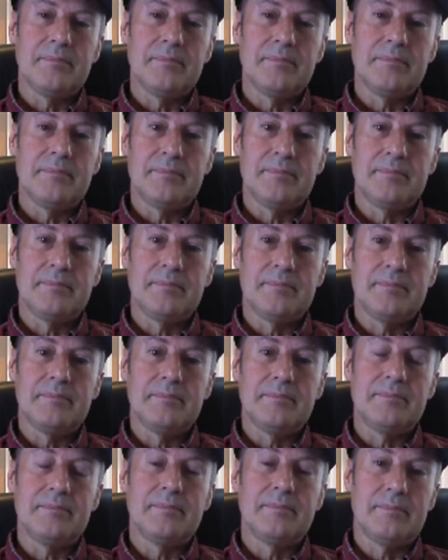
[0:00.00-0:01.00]

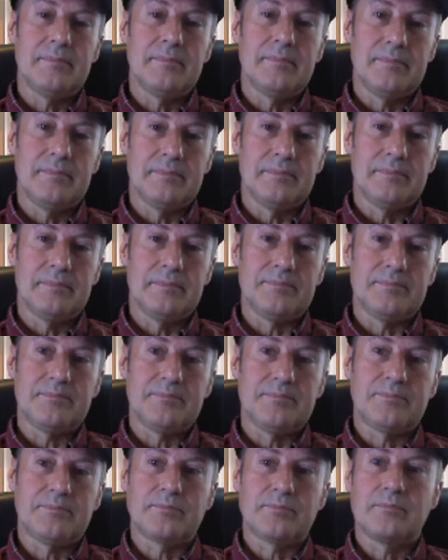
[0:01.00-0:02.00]

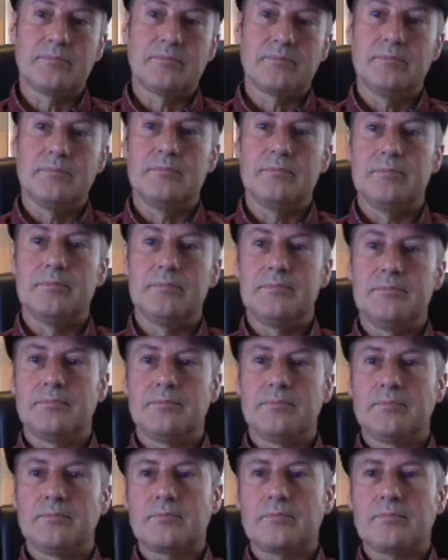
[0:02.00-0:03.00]

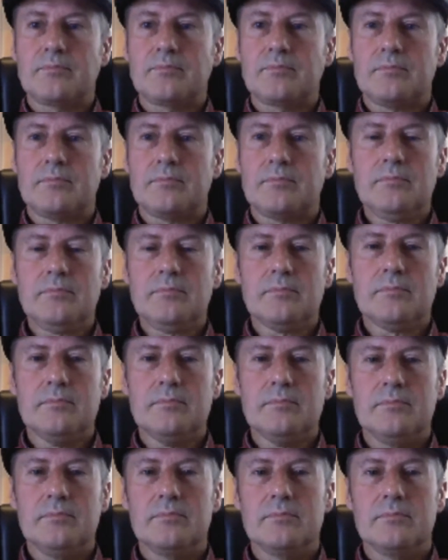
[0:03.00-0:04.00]

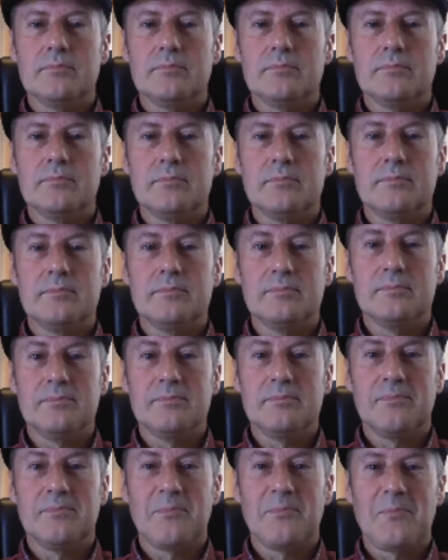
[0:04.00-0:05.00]

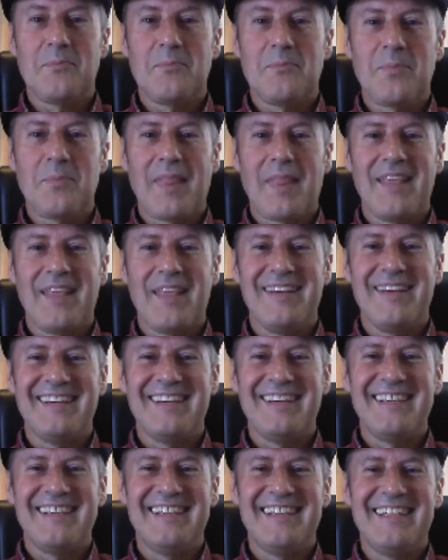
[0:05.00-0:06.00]

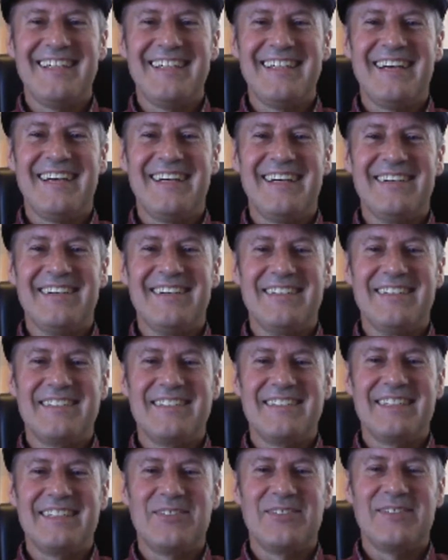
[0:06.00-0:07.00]

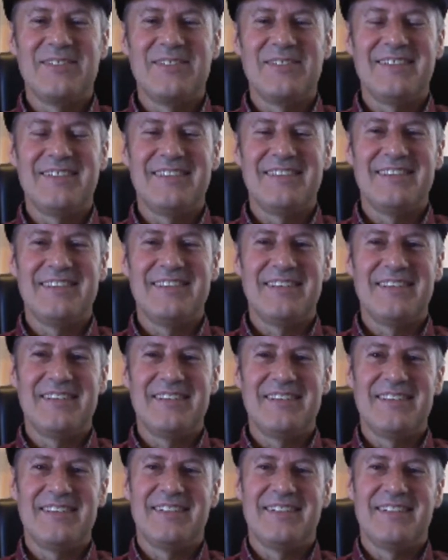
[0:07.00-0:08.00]
The person shown says nothing.